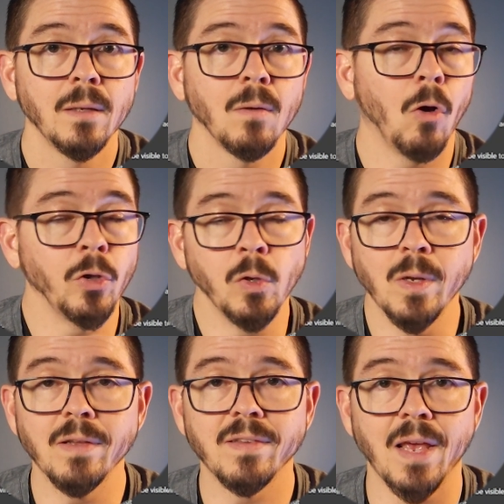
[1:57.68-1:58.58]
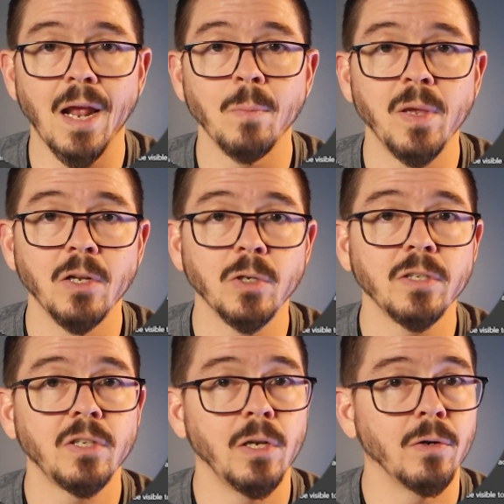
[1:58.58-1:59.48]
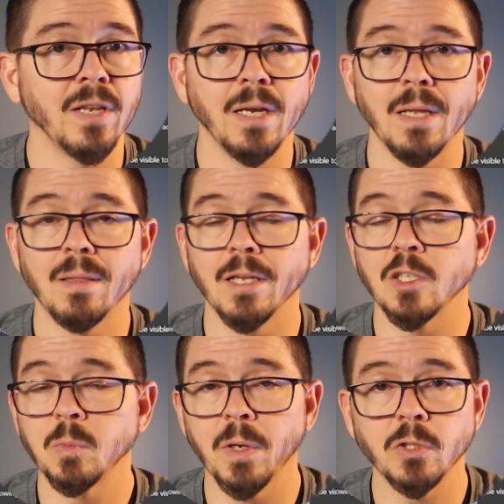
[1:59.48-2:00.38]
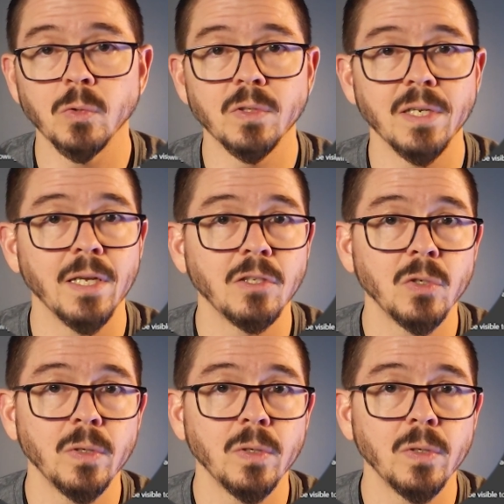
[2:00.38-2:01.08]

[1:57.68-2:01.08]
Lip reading: All you need is that IP address. You don't need anything special to get to